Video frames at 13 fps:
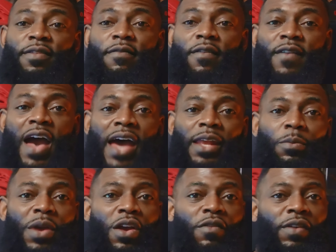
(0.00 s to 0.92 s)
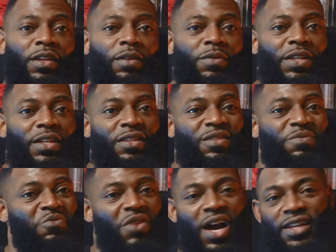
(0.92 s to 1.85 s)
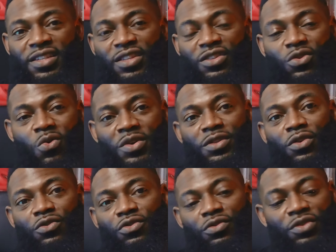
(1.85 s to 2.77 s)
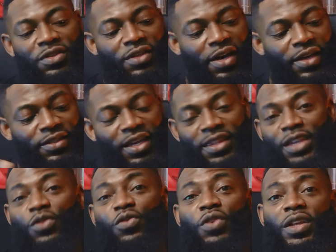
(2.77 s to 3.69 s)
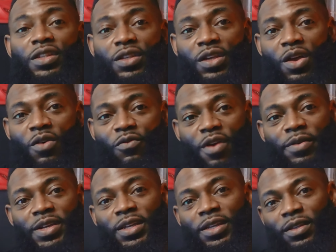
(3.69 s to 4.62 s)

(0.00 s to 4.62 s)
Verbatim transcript: If you've ever had a pair of NMDs, I tend to always go true to size and they fit very